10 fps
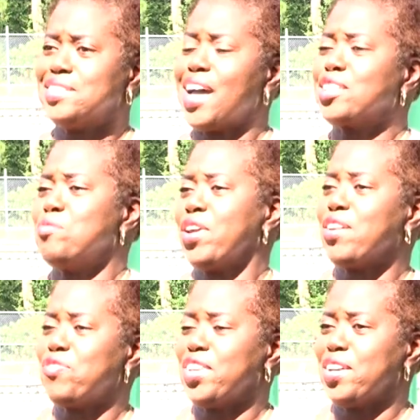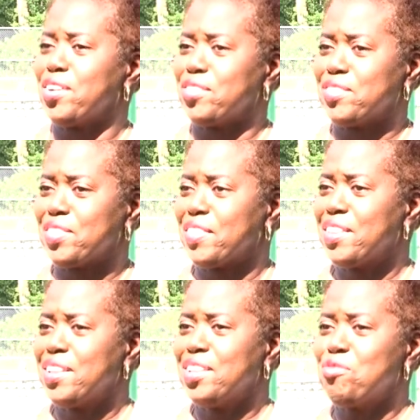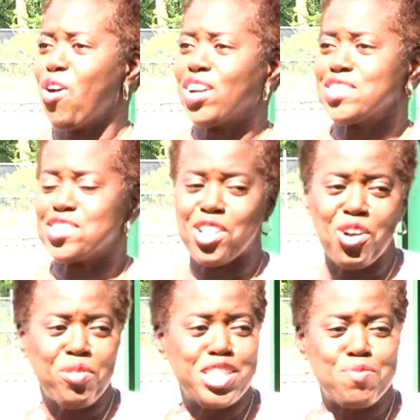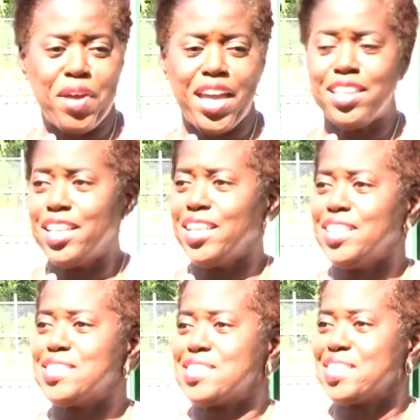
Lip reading: Dr. Merrifield, walking slow with his bad knees.